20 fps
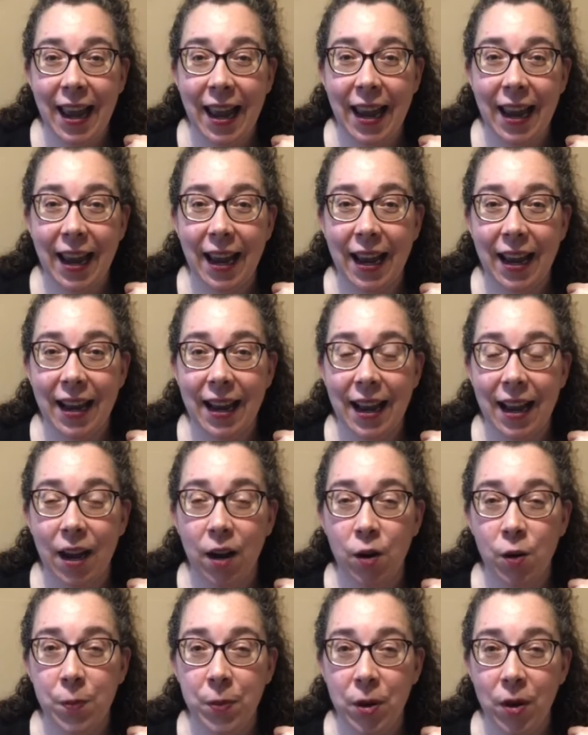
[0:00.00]
And I
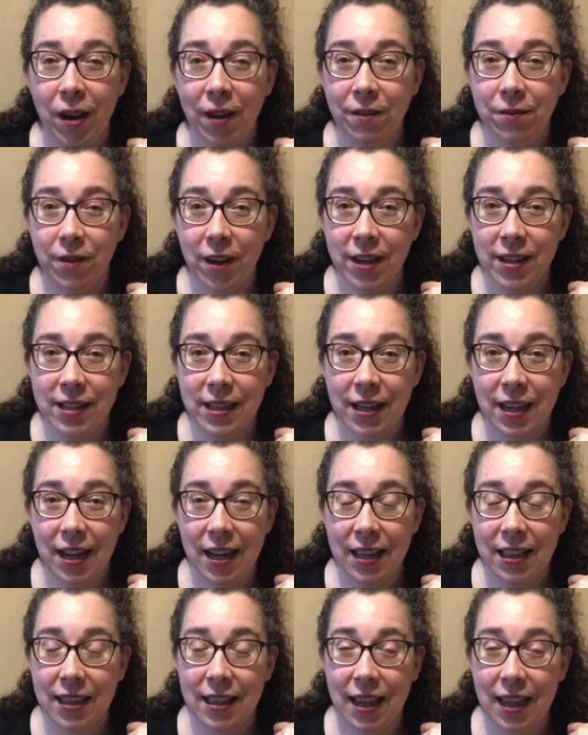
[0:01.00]
hope you had fun today.
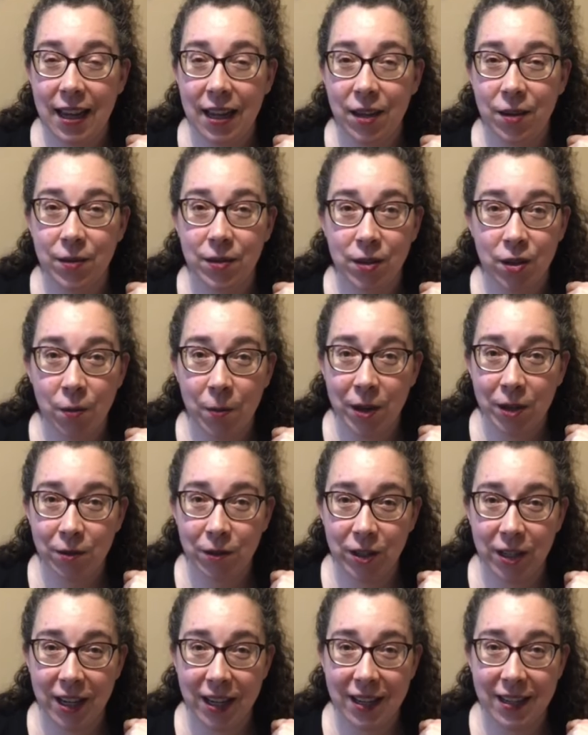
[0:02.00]
Thank you so much for
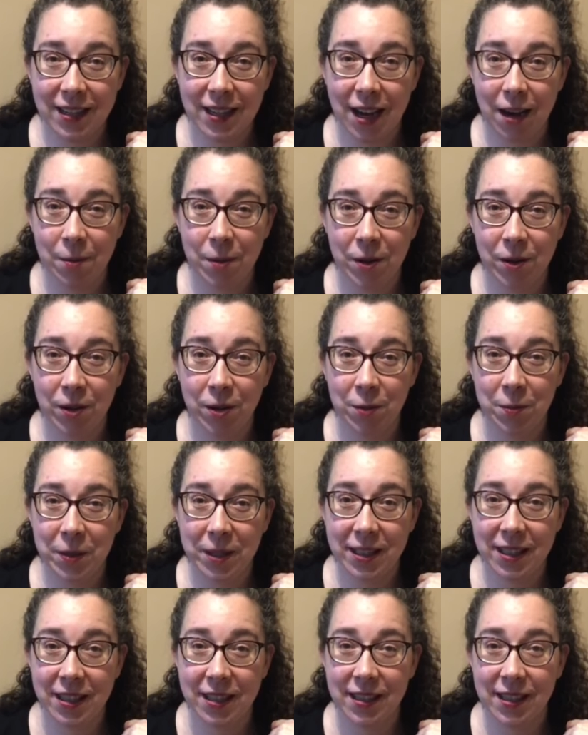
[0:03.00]
taking time out of your
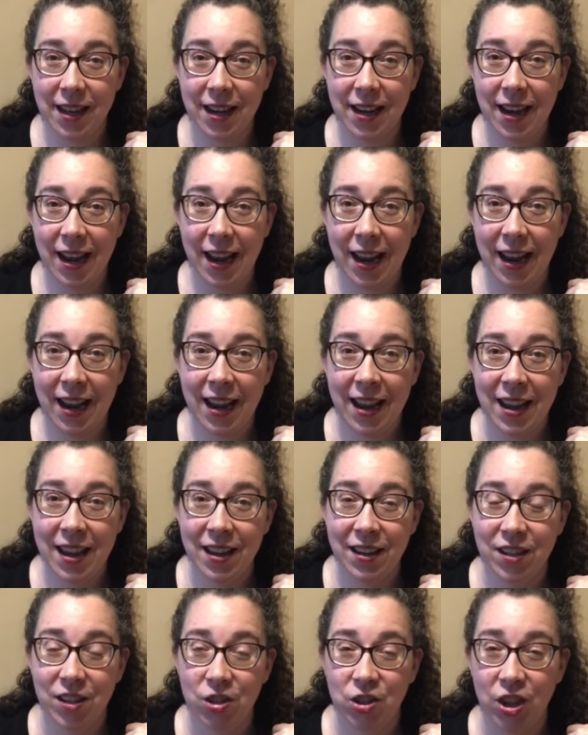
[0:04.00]
busy Sunday
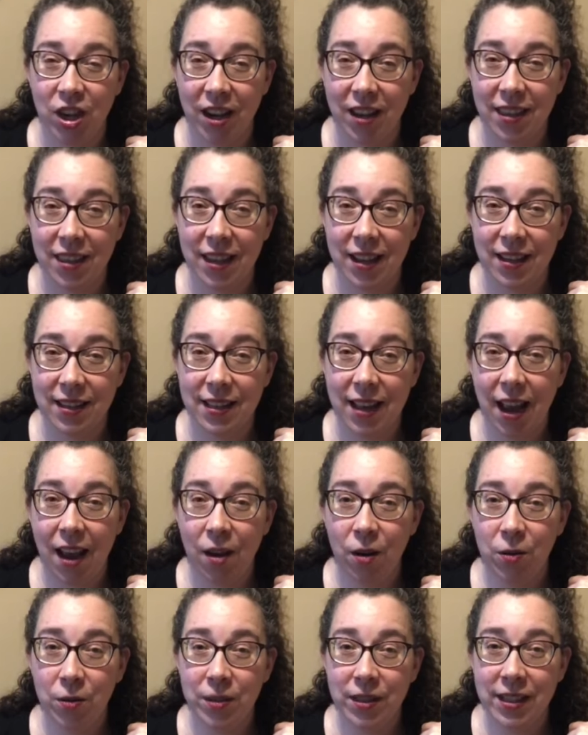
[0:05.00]
to check things
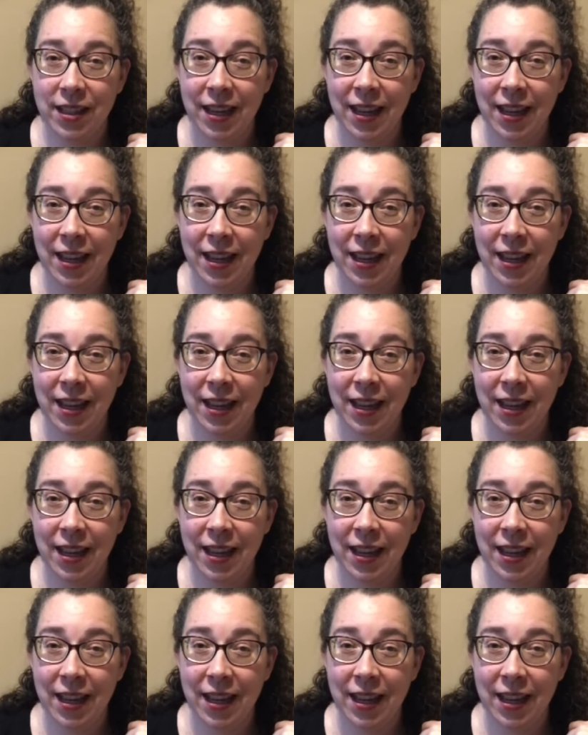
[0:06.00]
out.